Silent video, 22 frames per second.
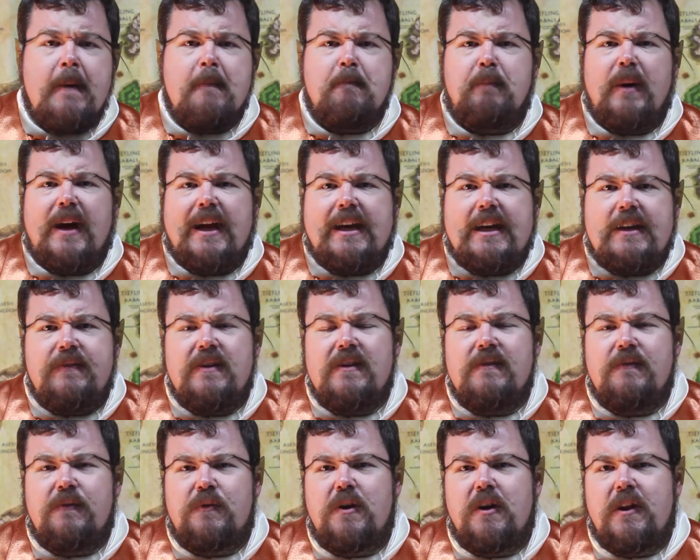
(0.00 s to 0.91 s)
By
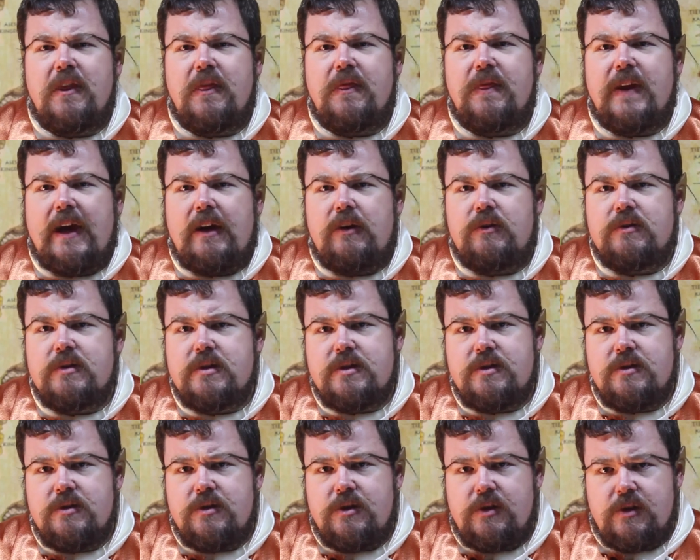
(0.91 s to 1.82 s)
living for
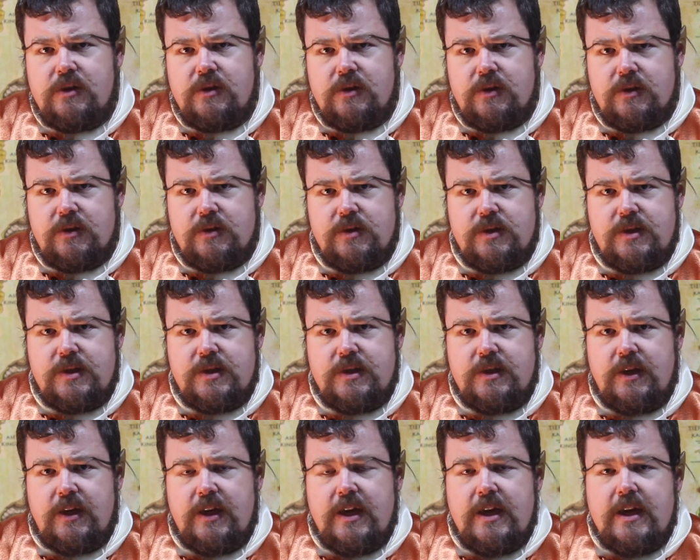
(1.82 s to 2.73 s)
1,000 years,
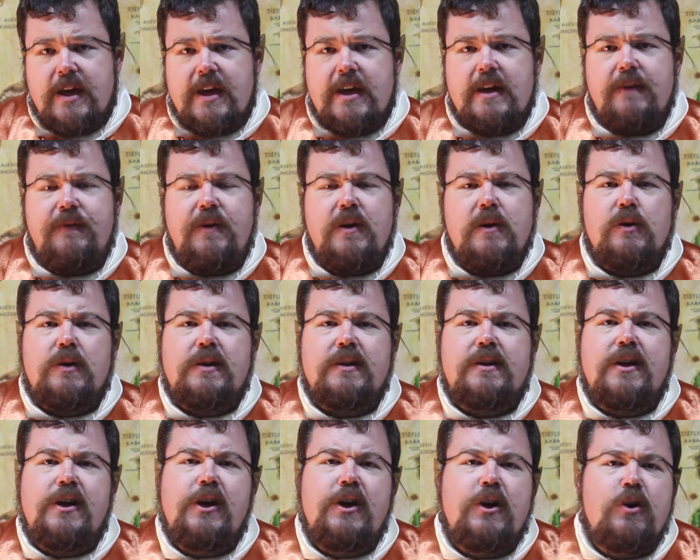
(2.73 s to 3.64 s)
if you look at
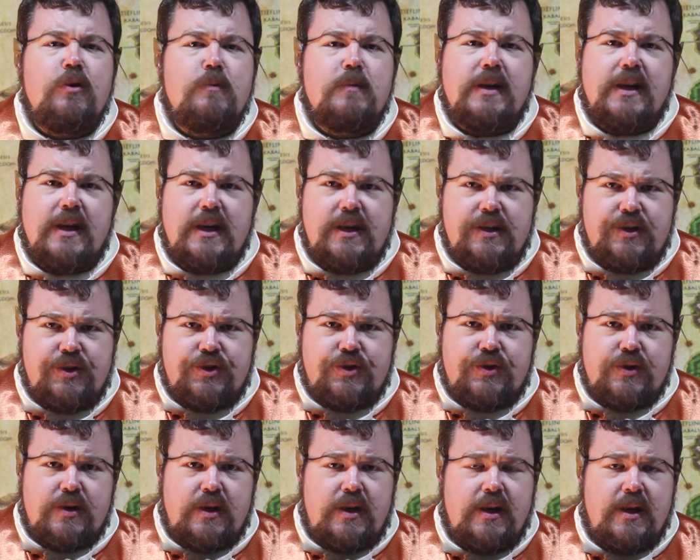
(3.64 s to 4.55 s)
human
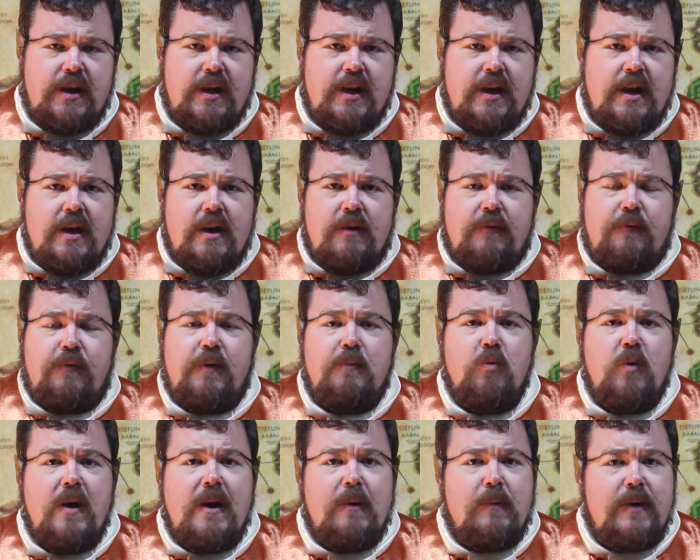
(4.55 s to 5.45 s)
history, from
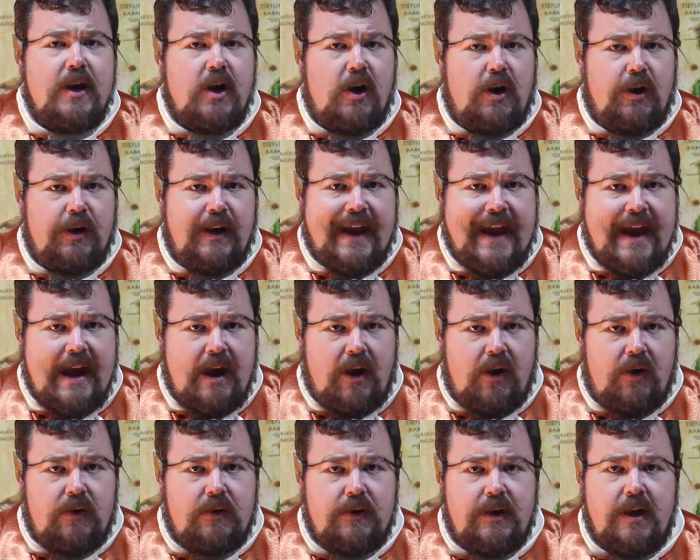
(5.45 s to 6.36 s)
where we are
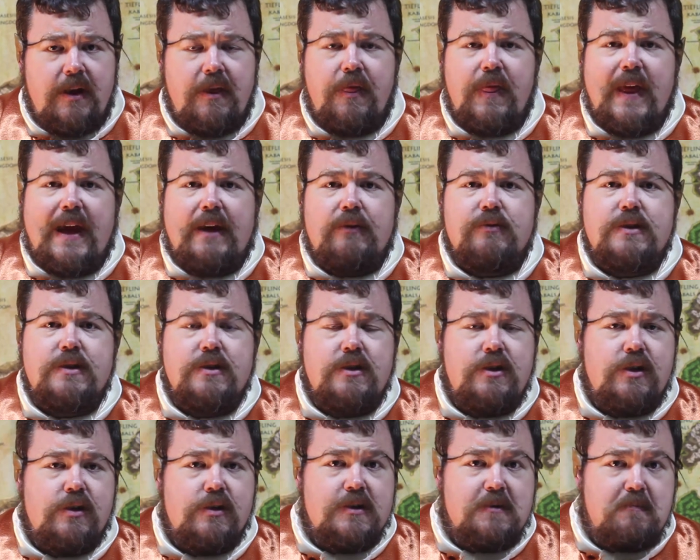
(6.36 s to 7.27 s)
now, 1,000
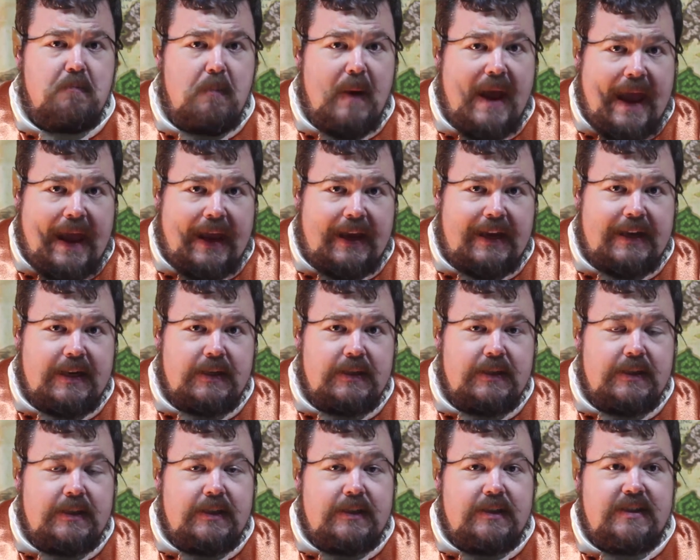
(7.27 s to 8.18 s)
years back,
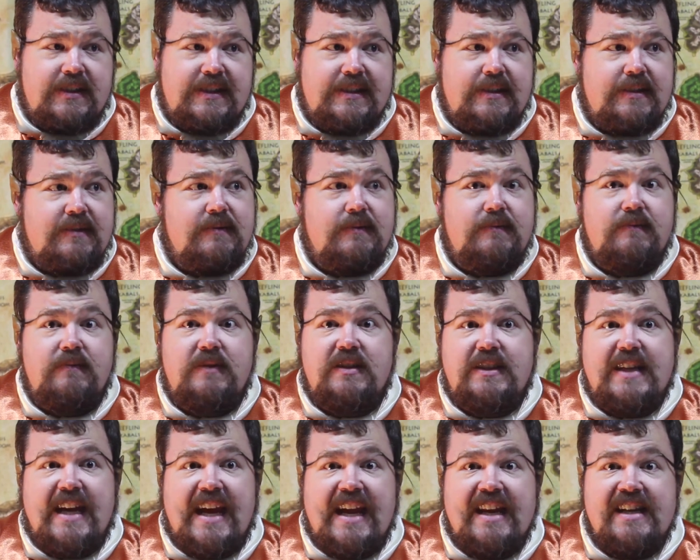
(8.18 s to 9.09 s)

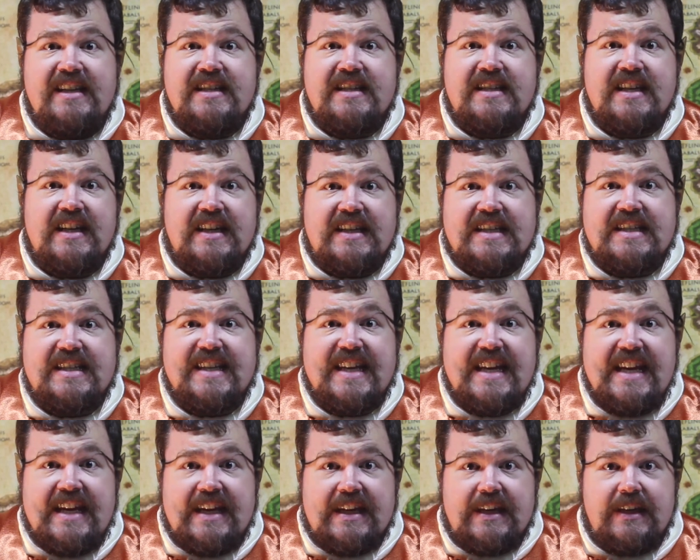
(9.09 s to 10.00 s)

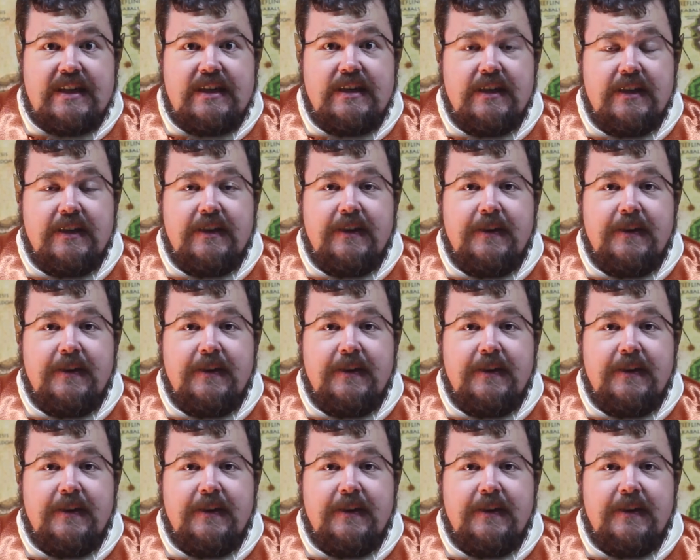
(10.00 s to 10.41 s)
1016,